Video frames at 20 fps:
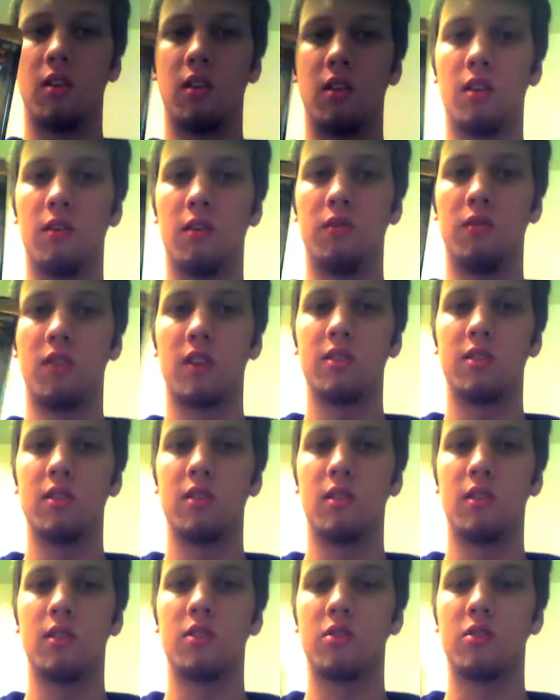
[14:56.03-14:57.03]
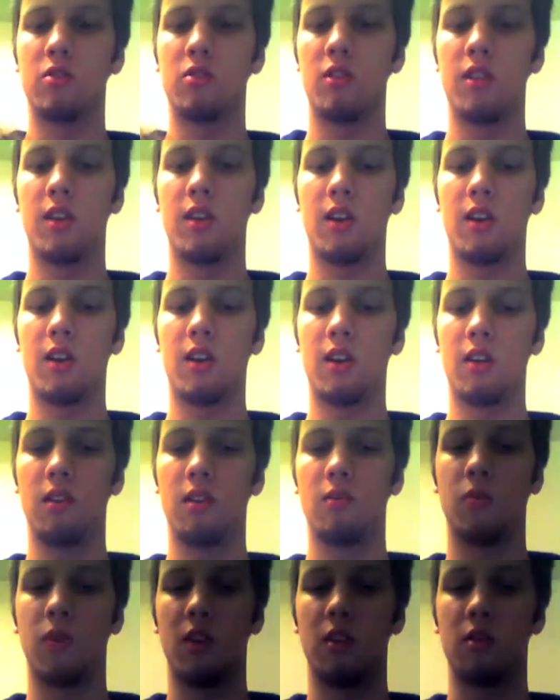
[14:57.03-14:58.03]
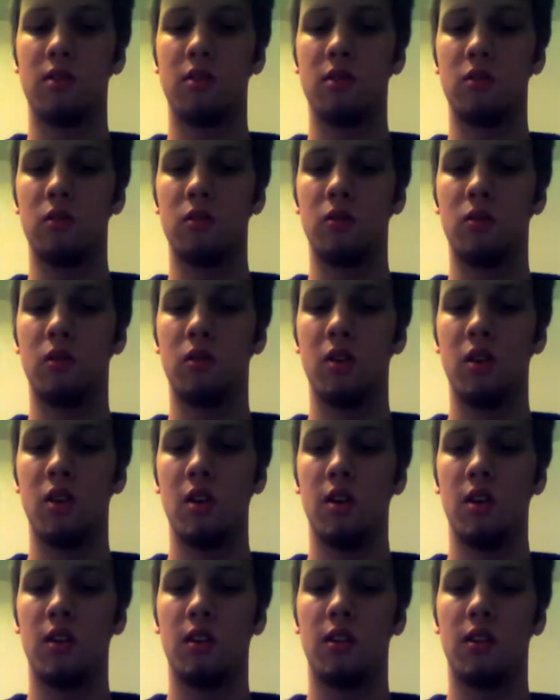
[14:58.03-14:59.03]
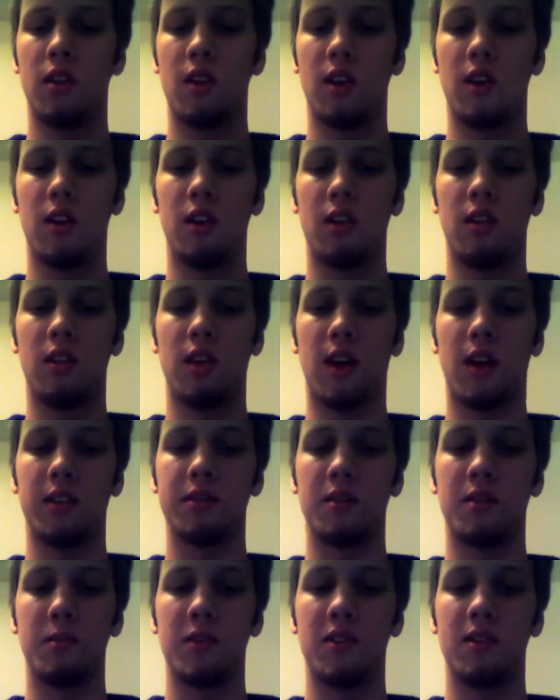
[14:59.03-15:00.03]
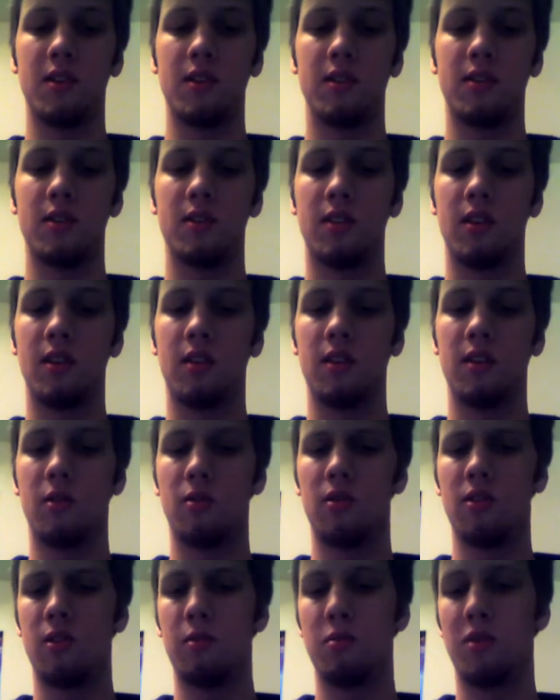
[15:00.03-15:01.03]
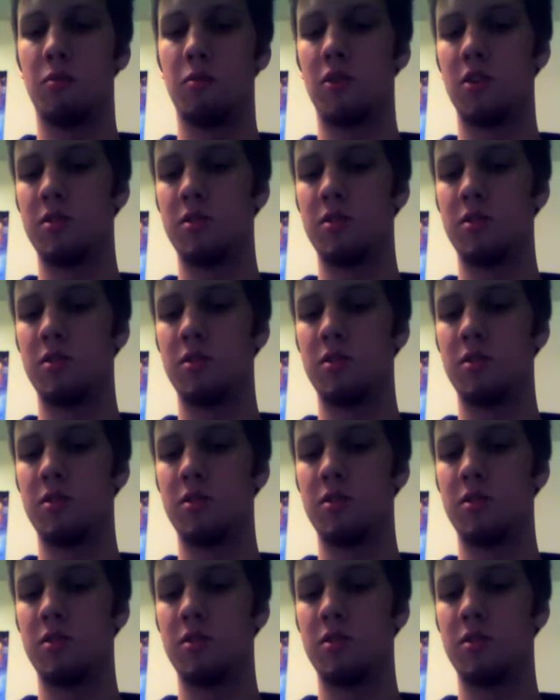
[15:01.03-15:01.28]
Phyrexian, the store that I went to, They had some of these still. They were a little bit